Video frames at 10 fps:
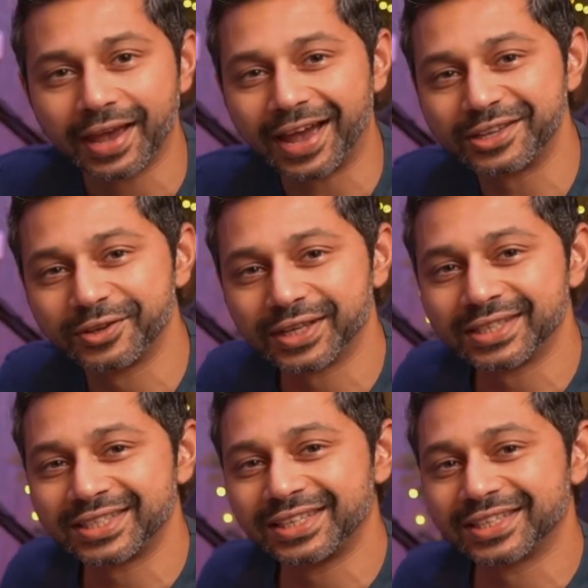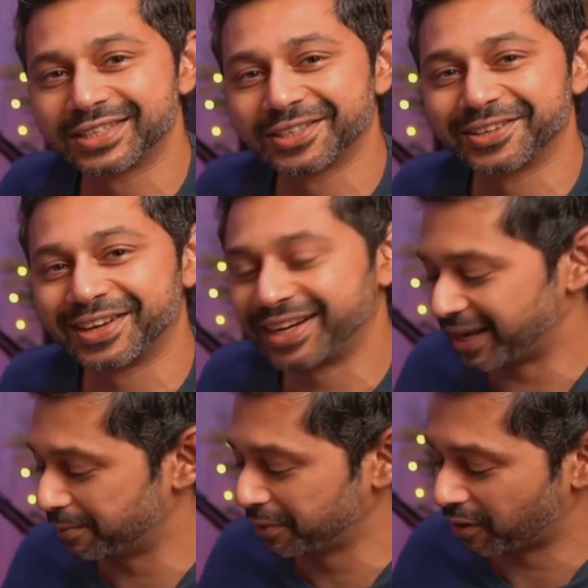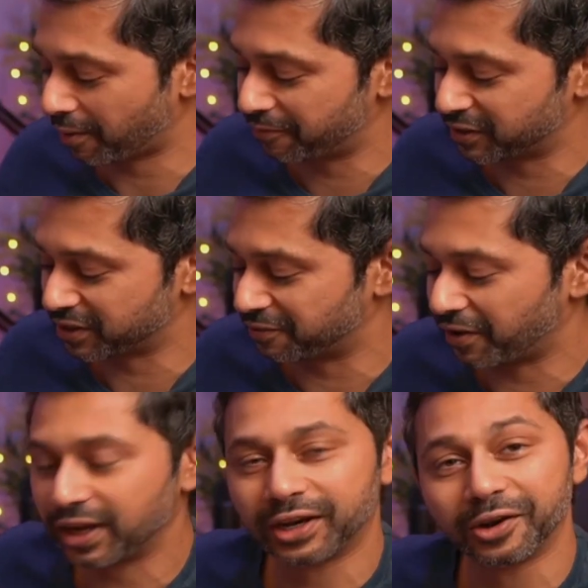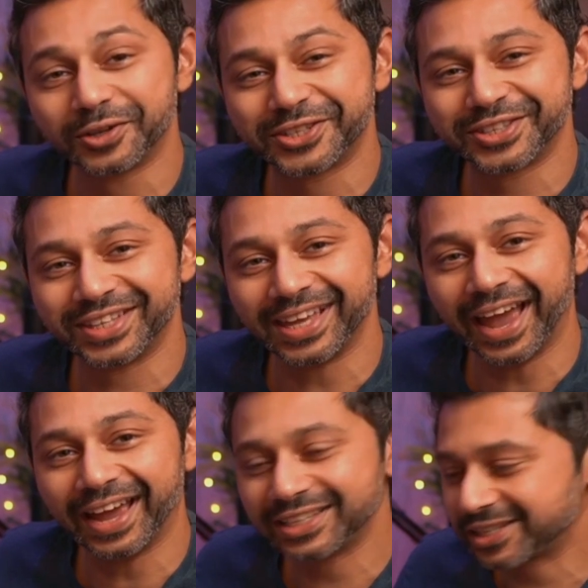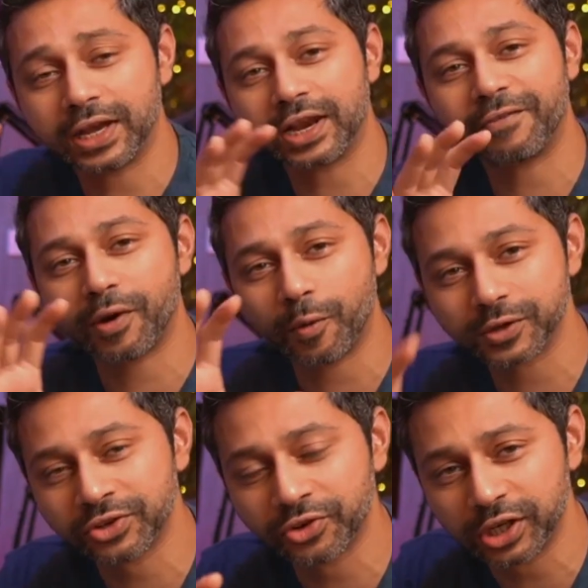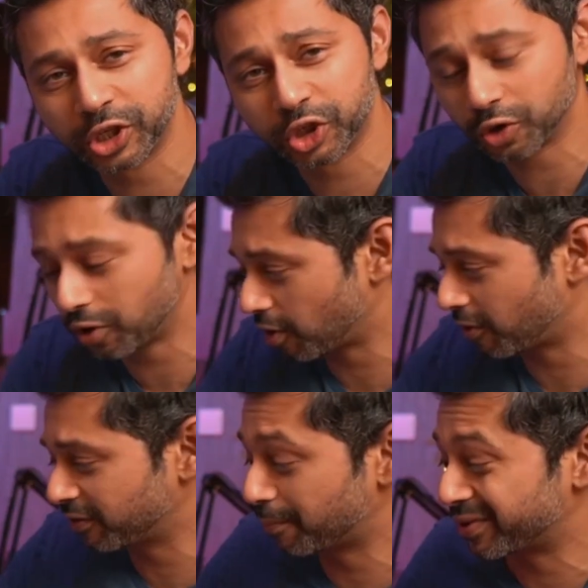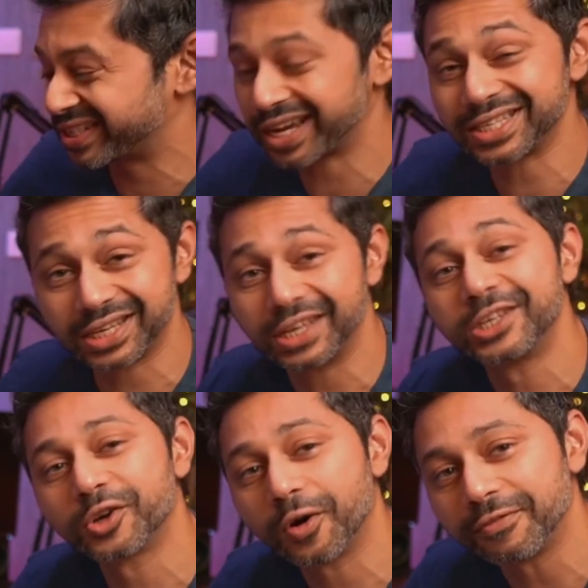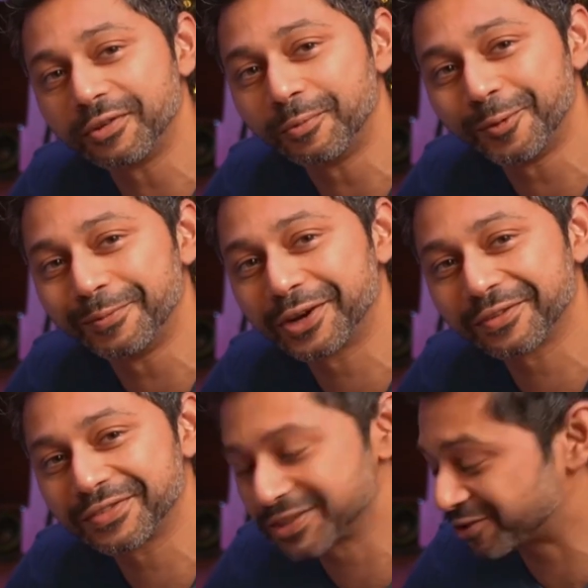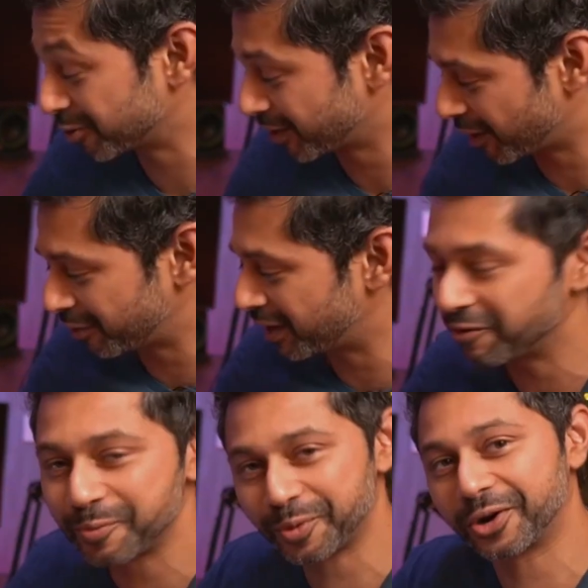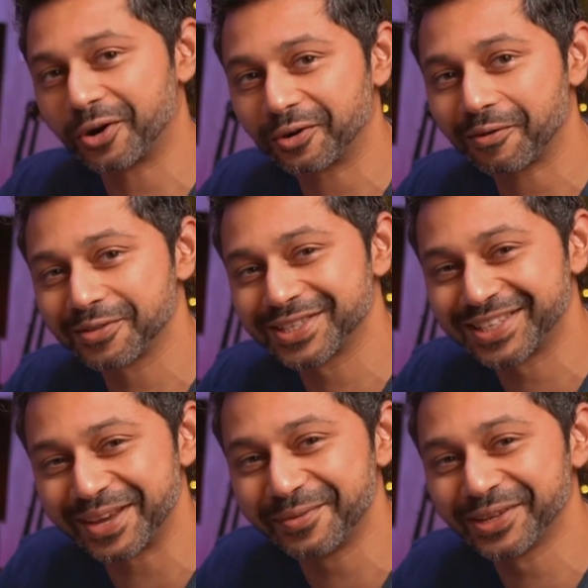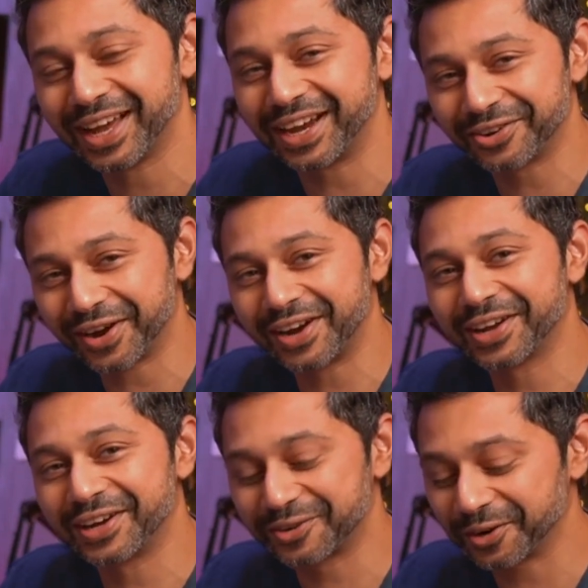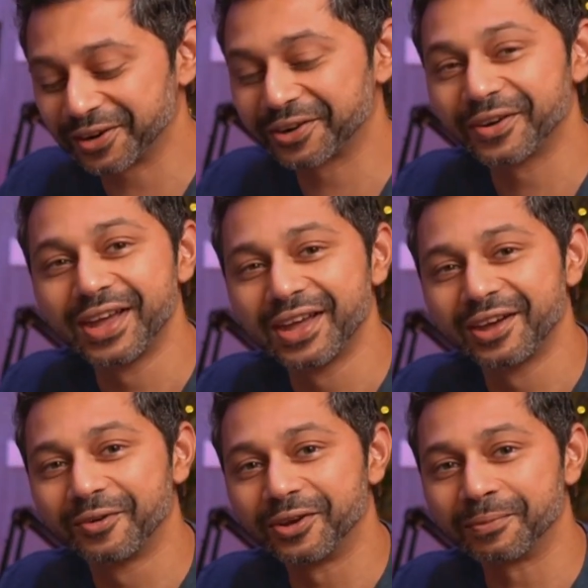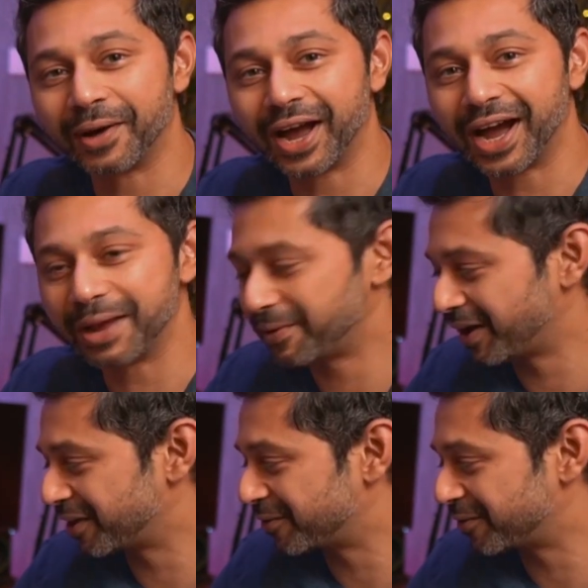As you can see, this is on a tabletop which is very close to the edge, and if I wasn't really sure of the precise nature of the movement of this drone, I would never put it on top of this table and try to control it with my iPad